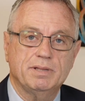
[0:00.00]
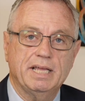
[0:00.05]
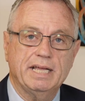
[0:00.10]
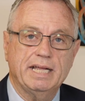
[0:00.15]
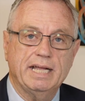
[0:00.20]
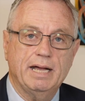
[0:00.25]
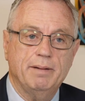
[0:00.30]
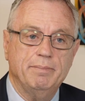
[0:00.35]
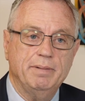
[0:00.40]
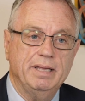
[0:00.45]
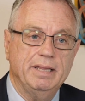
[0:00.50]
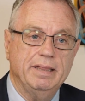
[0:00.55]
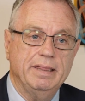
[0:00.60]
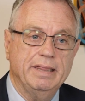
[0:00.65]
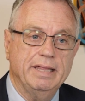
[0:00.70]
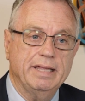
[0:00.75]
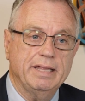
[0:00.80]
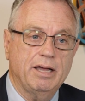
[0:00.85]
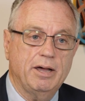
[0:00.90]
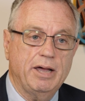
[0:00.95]
when they come
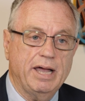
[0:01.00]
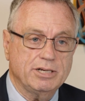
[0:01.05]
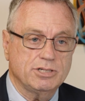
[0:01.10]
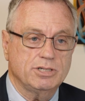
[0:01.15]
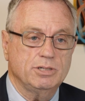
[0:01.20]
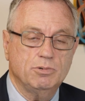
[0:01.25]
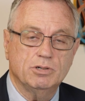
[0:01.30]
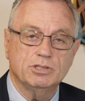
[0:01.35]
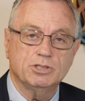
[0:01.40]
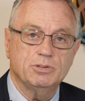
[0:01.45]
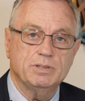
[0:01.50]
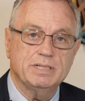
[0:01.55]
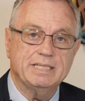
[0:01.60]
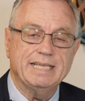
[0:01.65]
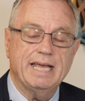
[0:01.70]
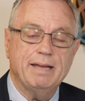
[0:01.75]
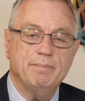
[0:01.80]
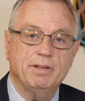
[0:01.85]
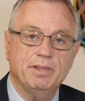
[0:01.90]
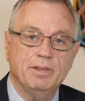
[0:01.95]
in that I actually want to
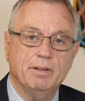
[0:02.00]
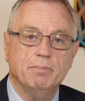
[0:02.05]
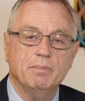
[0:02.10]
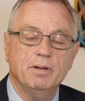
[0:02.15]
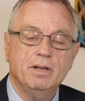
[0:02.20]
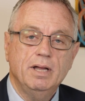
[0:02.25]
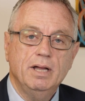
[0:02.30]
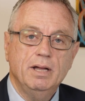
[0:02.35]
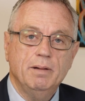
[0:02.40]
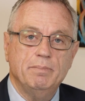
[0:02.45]
examine them,